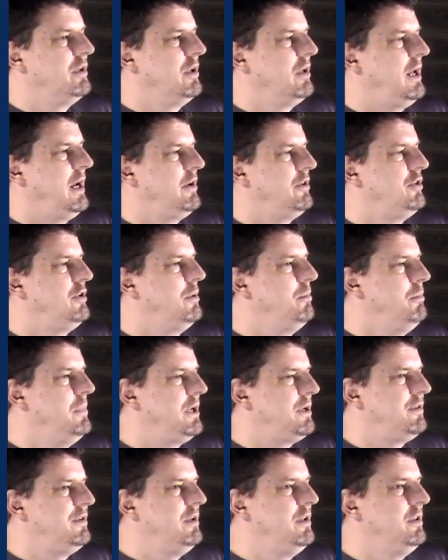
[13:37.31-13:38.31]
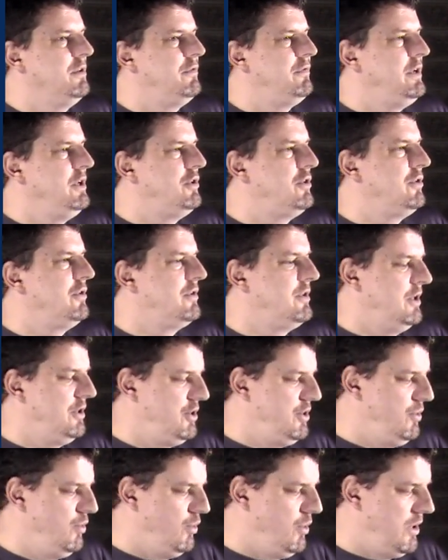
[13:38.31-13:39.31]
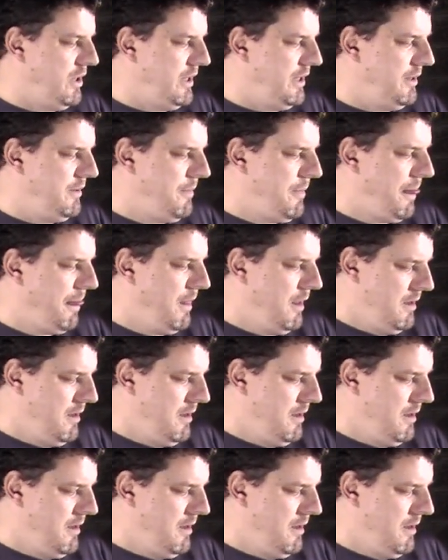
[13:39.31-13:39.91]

It allows you to mix in the features that you want